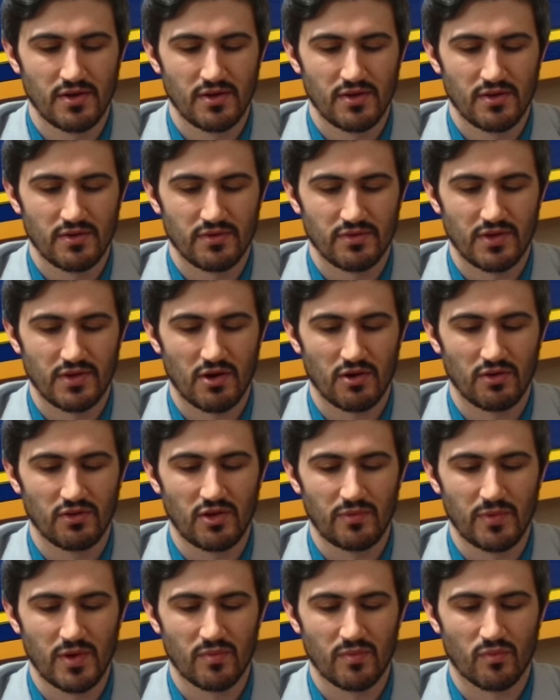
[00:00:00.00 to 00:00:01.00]
They're a
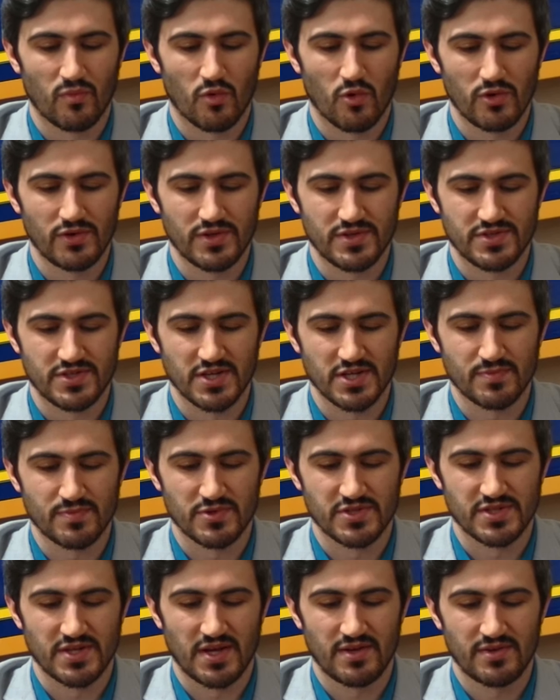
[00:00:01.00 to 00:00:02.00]
little bit more than
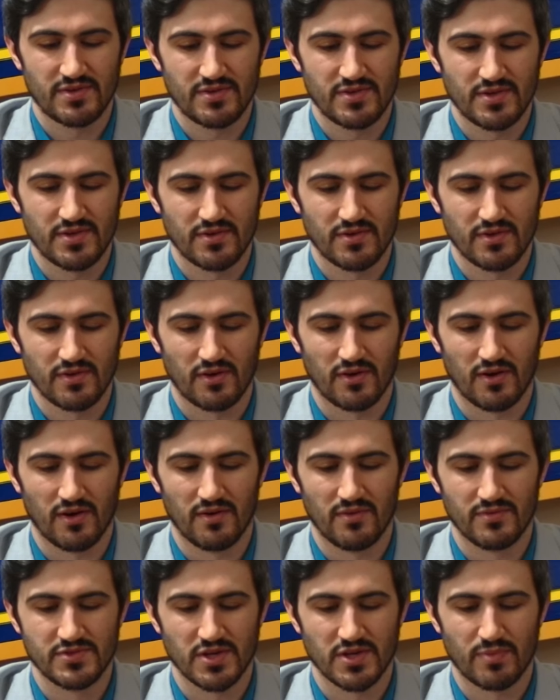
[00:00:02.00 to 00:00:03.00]
6%
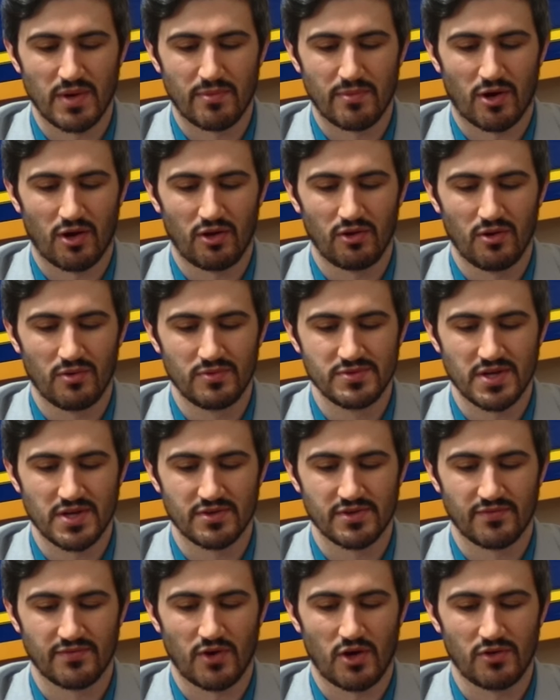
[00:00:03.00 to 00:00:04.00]
of subprime auto loans are
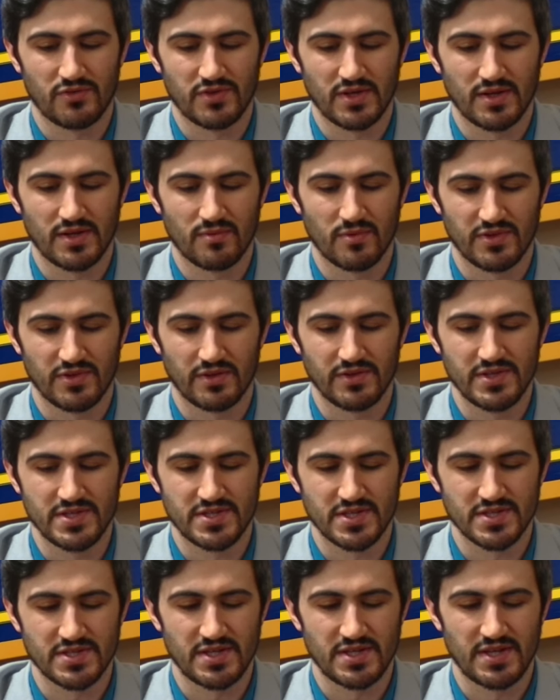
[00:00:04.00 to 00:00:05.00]
defaulting with at least
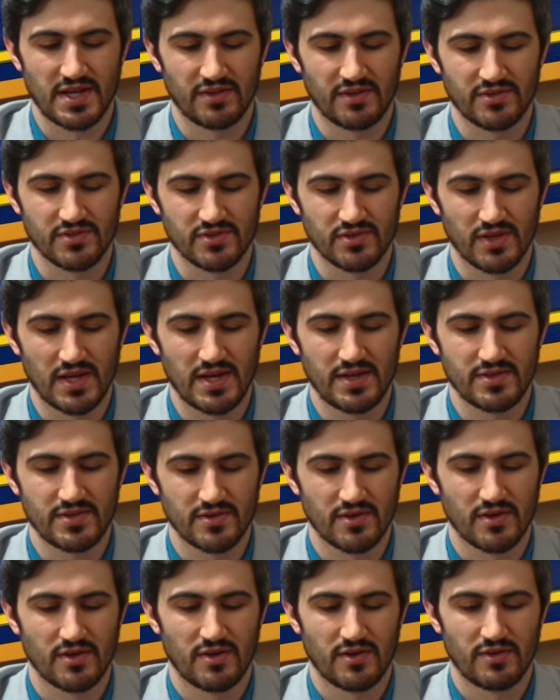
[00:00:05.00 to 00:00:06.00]
60 days late.
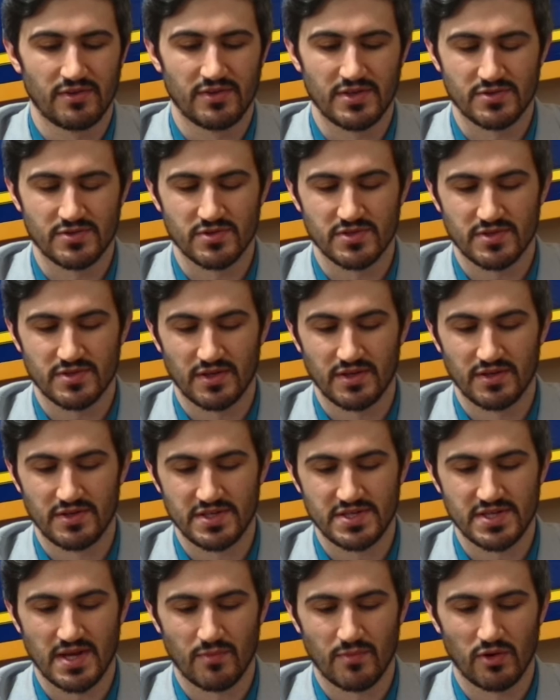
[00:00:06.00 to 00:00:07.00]
This was in
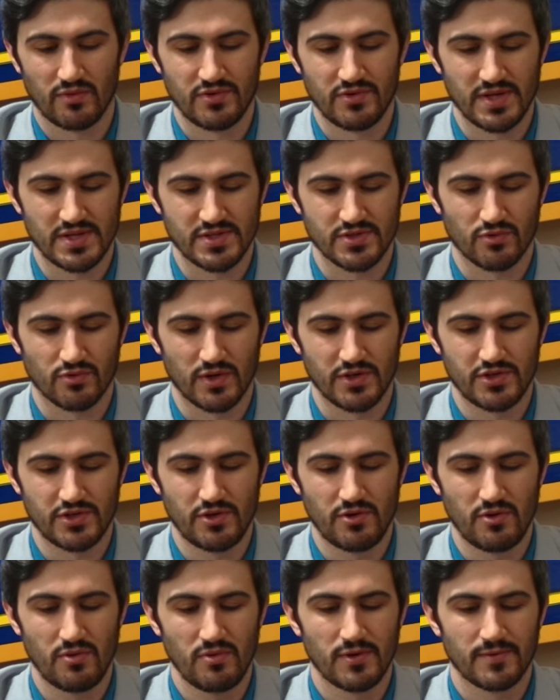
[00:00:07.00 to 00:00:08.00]
December of
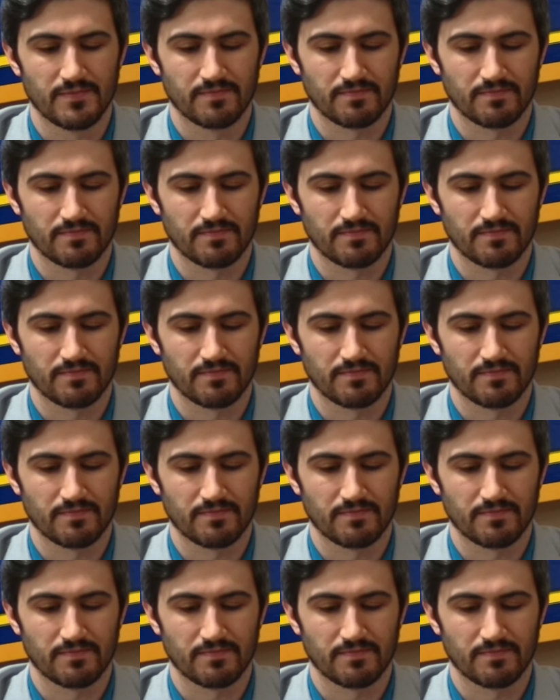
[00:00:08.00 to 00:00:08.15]
2022.